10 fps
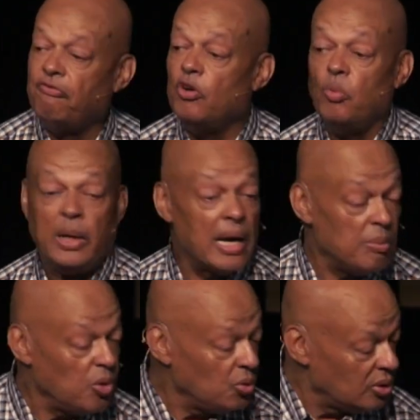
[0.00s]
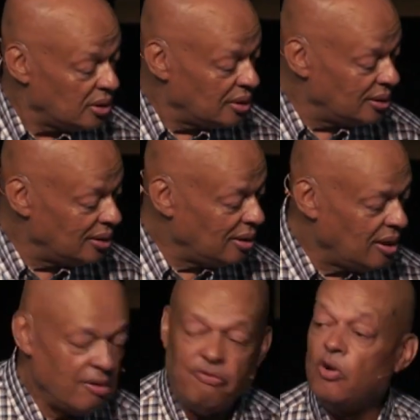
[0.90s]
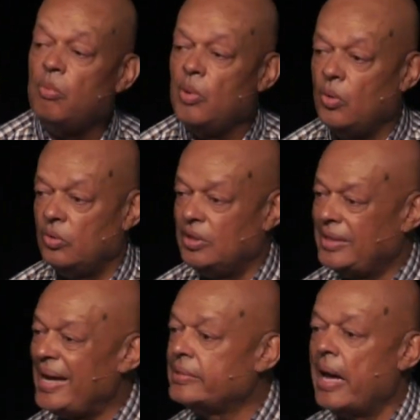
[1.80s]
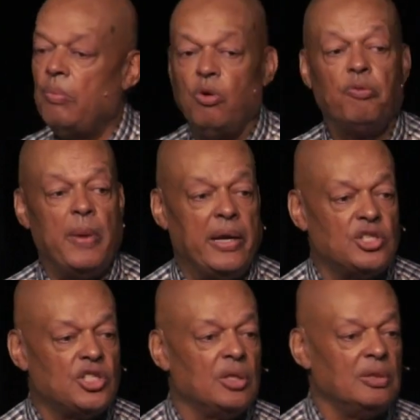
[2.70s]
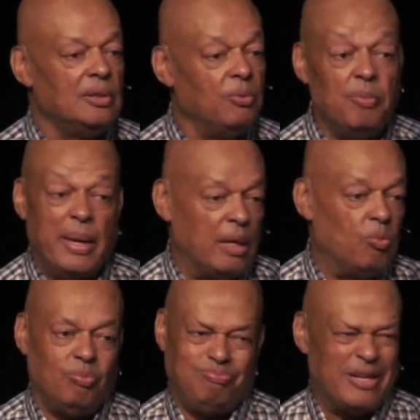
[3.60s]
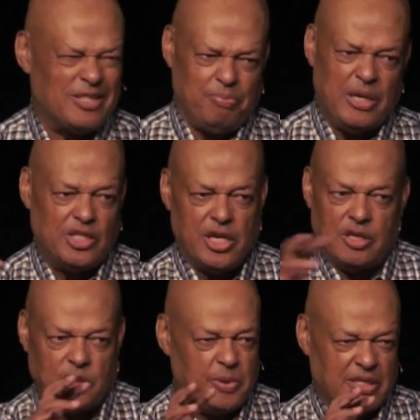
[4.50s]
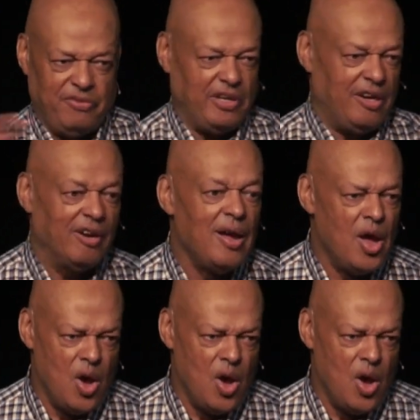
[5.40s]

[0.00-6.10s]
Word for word: What kind of moon? Full moon. Daytime wolfman is chill. We'll make it, let's be gender specific here.